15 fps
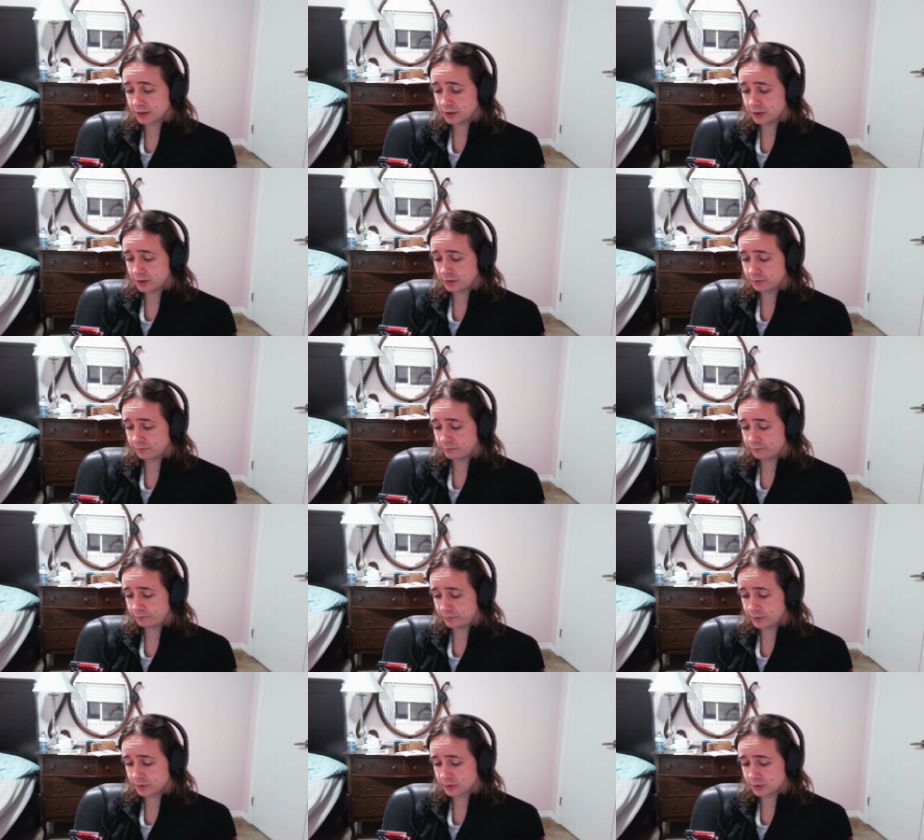the
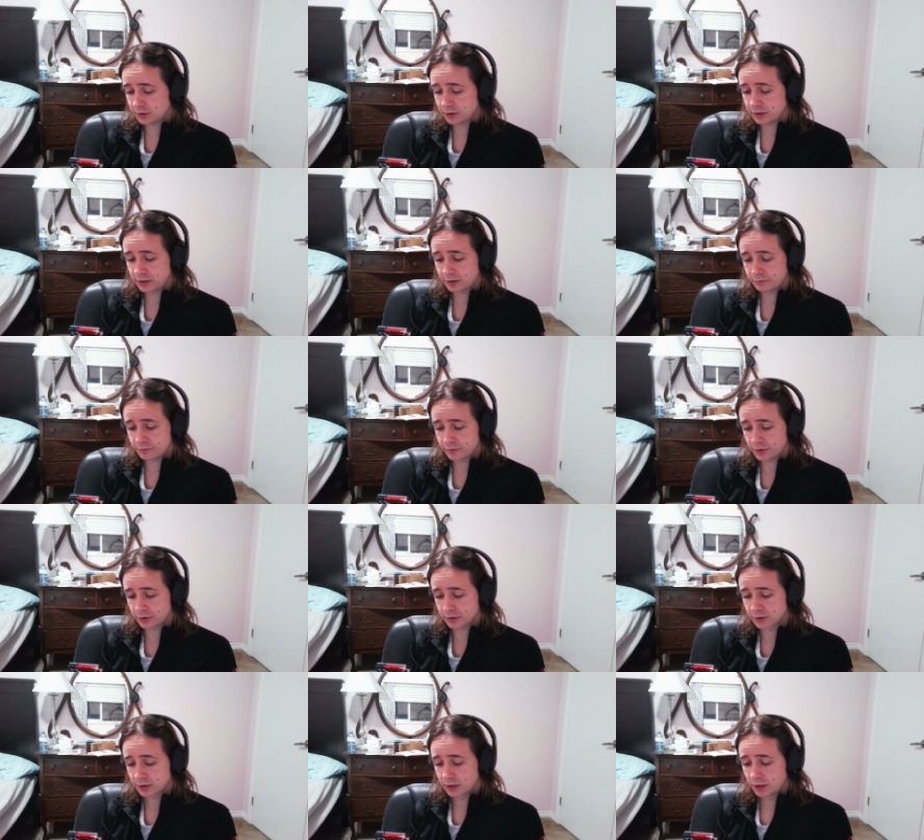vehicle in front.